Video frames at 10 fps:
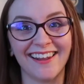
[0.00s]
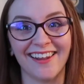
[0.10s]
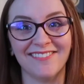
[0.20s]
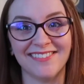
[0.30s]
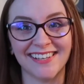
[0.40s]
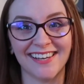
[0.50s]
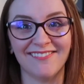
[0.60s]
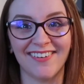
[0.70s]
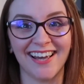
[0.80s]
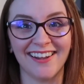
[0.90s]
loved
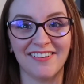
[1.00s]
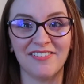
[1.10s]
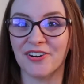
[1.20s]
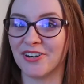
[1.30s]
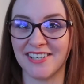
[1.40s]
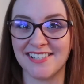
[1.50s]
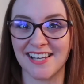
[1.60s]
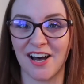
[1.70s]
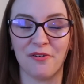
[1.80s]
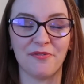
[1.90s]
it my little nerdy
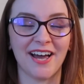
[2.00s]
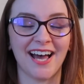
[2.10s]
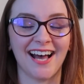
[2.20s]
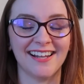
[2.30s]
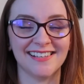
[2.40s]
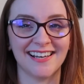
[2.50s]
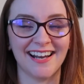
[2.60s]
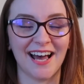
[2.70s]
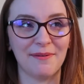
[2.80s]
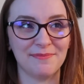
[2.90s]
self had
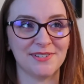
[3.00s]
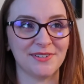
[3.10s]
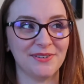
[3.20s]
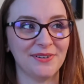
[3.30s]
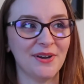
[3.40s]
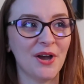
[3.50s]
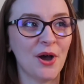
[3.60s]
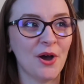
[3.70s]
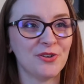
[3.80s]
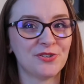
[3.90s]
an absolute
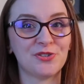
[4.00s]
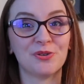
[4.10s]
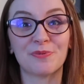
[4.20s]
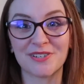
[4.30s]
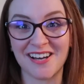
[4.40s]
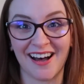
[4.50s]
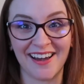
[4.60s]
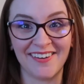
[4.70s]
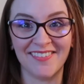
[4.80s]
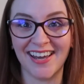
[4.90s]
super
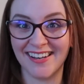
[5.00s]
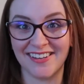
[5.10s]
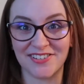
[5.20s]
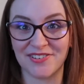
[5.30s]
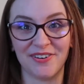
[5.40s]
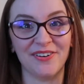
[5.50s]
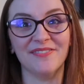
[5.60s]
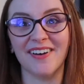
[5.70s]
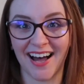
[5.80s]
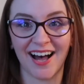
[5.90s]
time in this
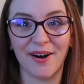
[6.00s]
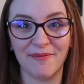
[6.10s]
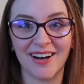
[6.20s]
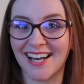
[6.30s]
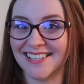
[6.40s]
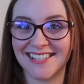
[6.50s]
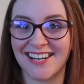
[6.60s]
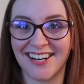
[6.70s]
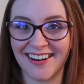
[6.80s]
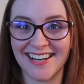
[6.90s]
room um, i had
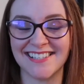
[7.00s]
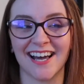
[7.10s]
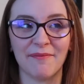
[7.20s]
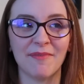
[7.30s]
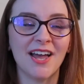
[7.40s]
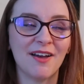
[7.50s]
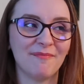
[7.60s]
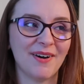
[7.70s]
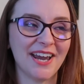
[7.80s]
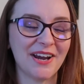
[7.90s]
a great time
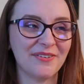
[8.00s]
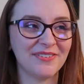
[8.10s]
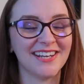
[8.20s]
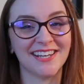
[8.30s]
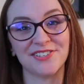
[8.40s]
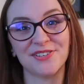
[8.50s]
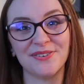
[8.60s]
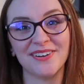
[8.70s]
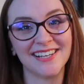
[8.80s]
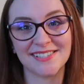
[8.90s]
my only
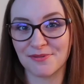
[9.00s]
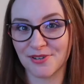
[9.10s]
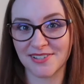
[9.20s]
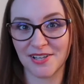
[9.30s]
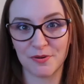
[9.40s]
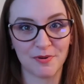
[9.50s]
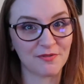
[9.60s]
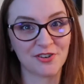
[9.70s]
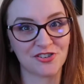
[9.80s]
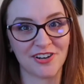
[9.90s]
issue is it was a little
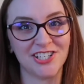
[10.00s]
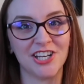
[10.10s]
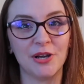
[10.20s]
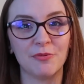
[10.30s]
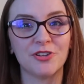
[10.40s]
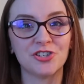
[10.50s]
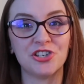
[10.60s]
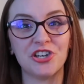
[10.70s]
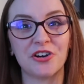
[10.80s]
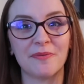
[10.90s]
bit frustrating with the
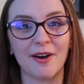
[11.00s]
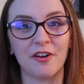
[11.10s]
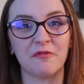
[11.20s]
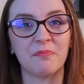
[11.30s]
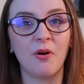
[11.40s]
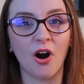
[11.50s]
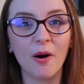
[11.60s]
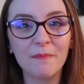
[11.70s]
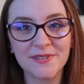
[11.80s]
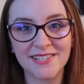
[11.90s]
sheer amount of
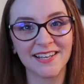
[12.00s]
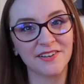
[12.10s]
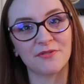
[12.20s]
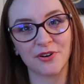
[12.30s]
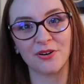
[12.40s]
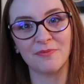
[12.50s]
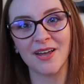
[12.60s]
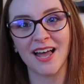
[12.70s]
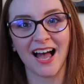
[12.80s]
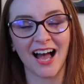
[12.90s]
props in the room
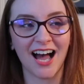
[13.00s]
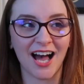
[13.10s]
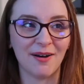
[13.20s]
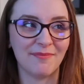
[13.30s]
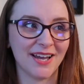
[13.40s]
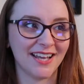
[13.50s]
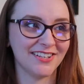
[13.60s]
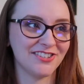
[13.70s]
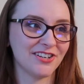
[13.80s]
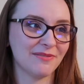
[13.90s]
um, and
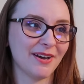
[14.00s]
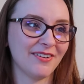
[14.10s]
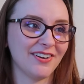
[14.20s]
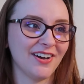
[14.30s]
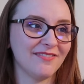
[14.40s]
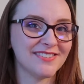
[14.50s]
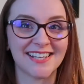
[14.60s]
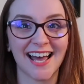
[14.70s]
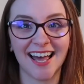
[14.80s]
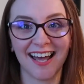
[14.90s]
the sheer amount of
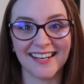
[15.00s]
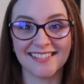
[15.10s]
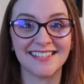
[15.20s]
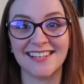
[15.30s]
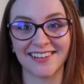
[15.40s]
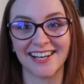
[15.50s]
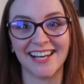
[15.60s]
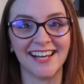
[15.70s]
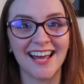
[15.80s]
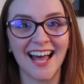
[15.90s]
set and
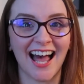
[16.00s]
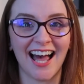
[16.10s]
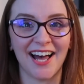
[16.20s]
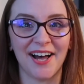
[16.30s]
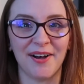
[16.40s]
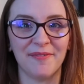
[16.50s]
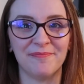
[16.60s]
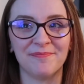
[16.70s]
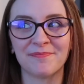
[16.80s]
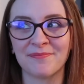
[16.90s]
scenery
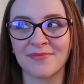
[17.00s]
um,